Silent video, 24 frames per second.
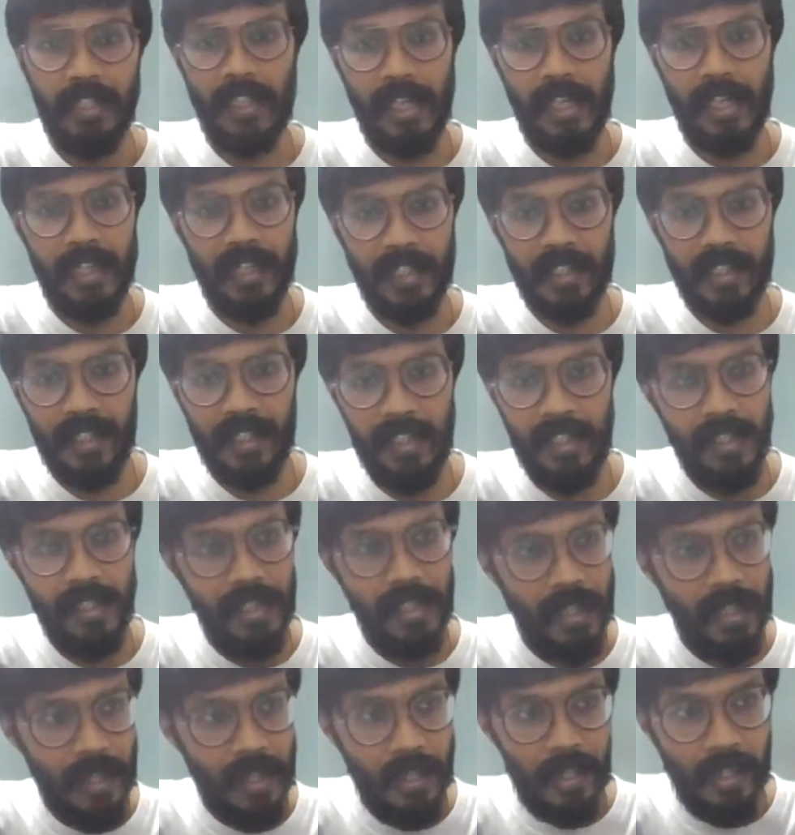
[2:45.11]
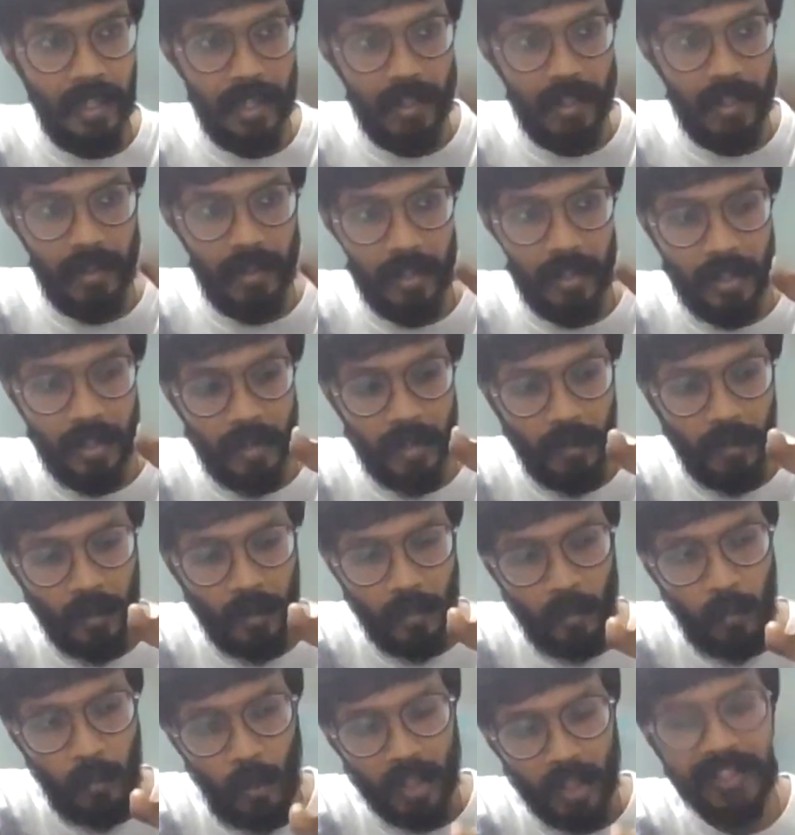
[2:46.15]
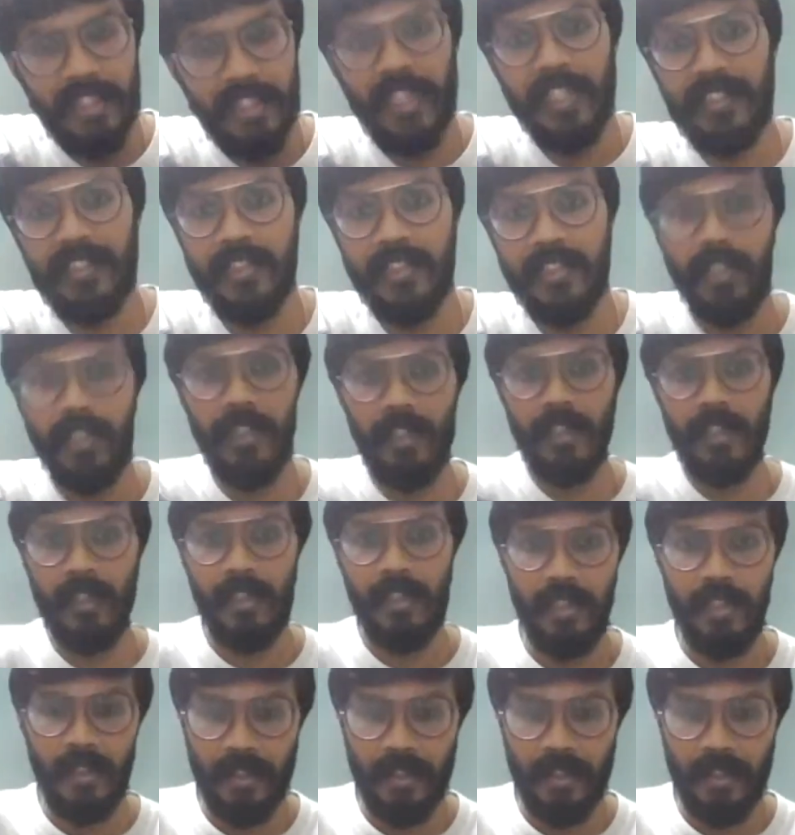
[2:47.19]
Directly watch a lecture,